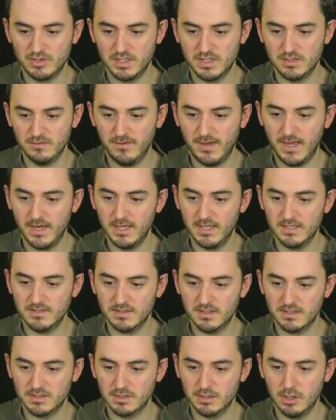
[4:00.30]
is valid
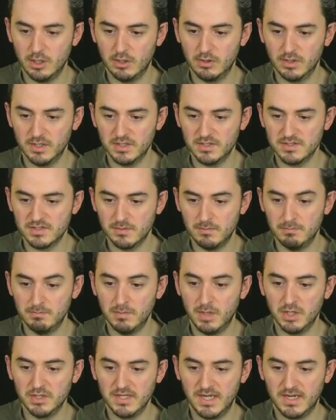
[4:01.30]
as long as
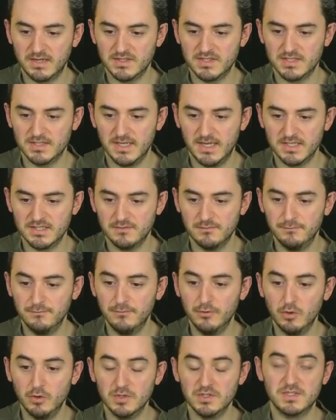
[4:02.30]
mod x is less than
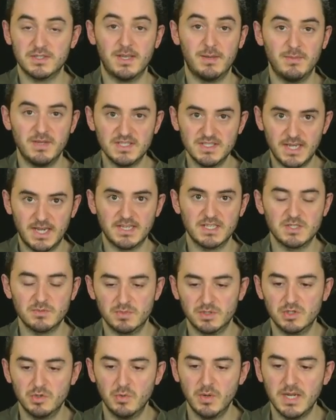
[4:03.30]
4, so that means x is
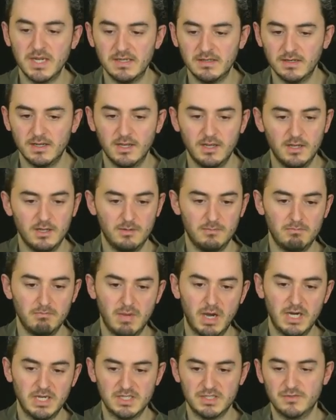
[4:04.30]
between
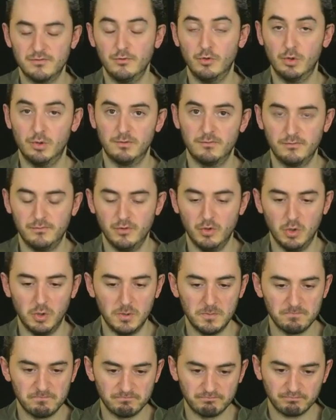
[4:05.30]
minus 4 and 4.
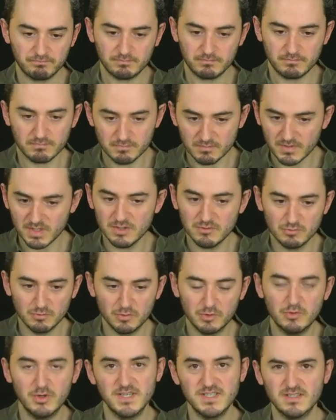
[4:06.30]

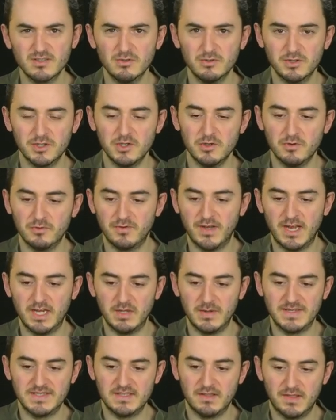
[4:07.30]
Critical that you
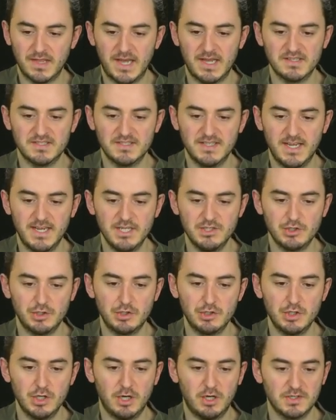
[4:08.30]
evaluate at that stage
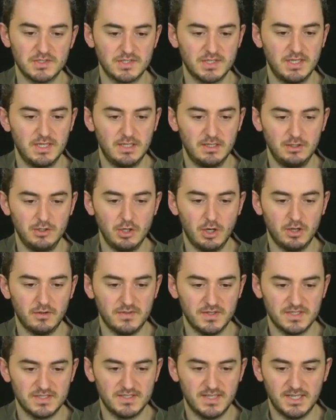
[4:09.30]
and not at
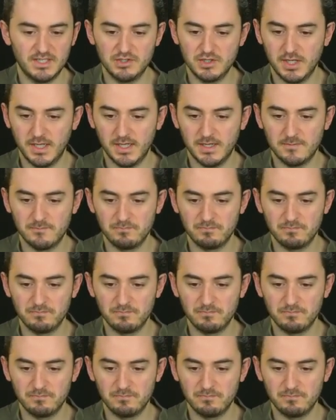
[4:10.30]
this stage here.